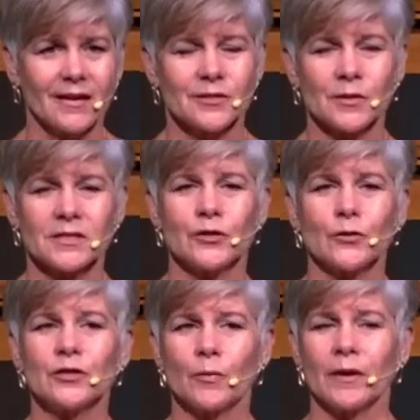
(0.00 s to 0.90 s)
So, as I
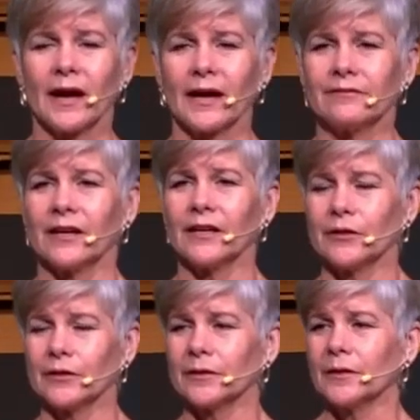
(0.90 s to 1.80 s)
do each week, I invite you
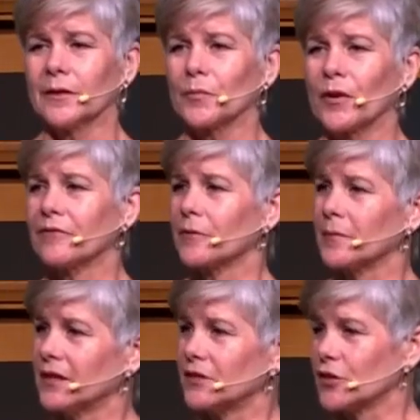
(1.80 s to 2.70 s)
to pray for
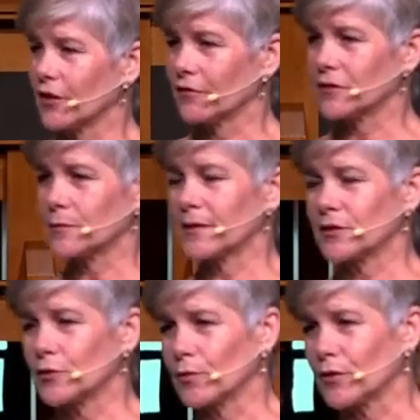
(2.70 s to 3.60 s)
me in sharing this
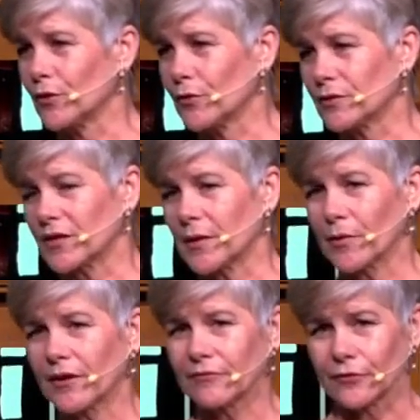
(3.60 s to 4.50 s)
message with you as I
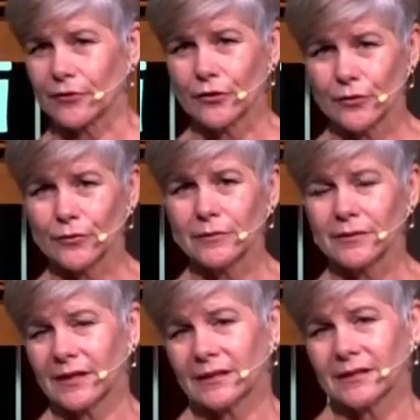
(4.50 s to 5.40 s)
pray for you
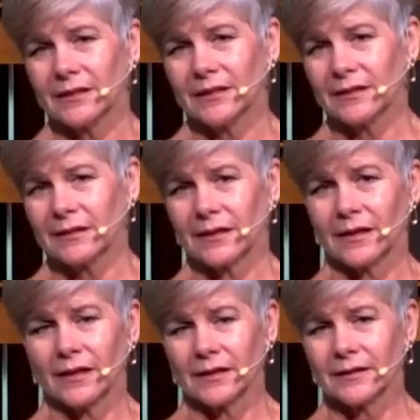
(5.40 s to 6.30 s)
that, that
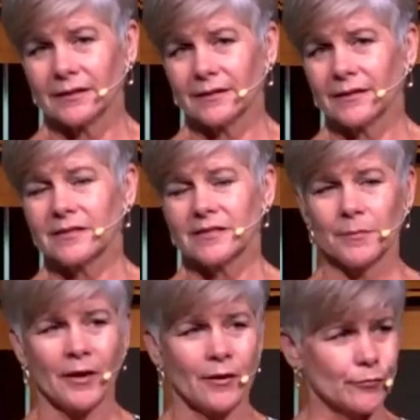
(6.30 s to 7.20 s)
God
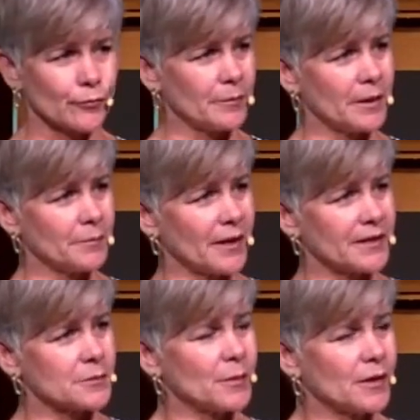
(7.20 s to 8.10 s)
somehow through me
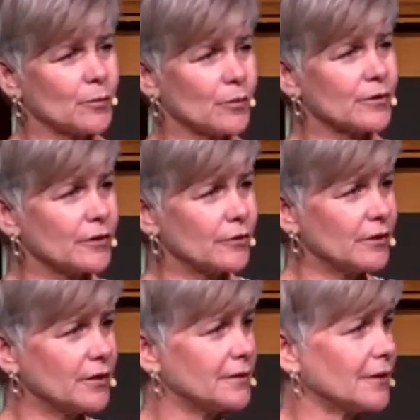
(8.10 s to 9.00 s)
might speak a word that you
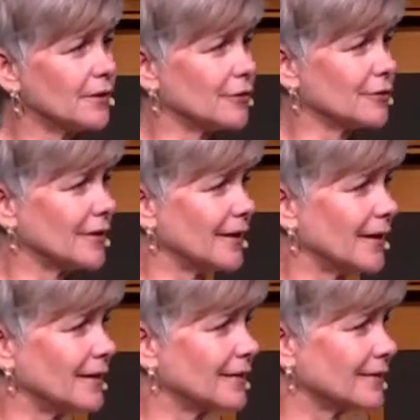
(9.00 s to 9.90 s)
need to hear
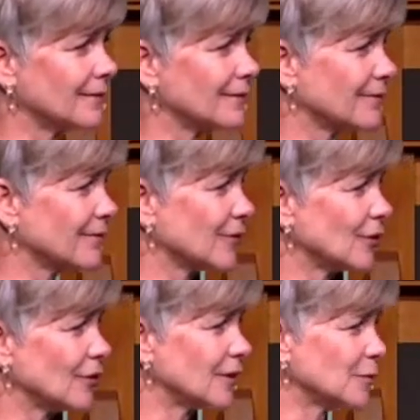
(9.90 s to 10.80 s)
today.
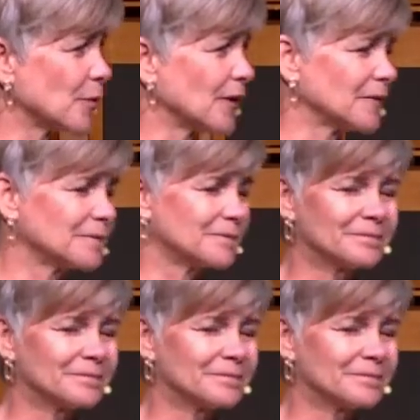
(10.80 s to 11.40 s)
So, let's pray.